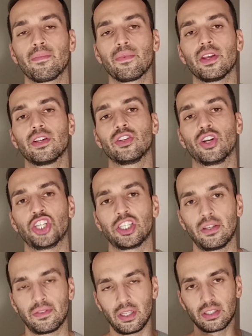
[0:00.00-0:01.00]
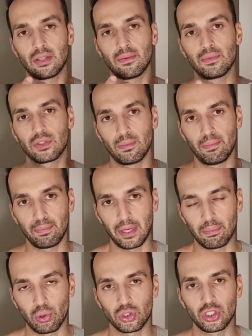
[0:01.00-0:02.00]
digestive system to be
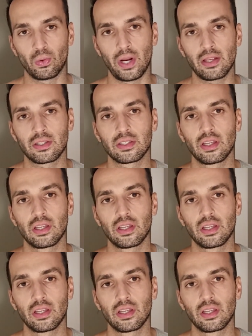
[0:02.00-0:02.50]
put to rest,